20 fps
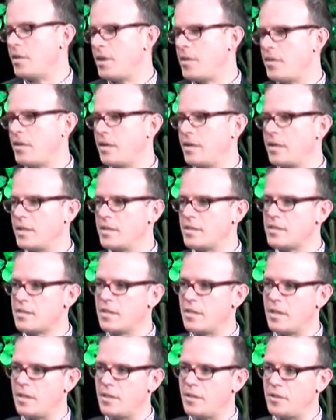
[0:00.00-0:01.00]
I think it's
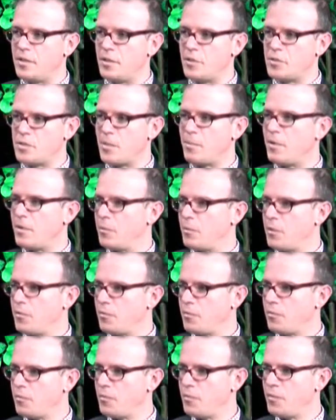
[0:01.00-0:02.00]
something
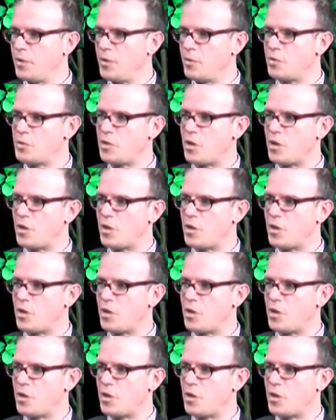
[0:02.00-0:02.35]
we've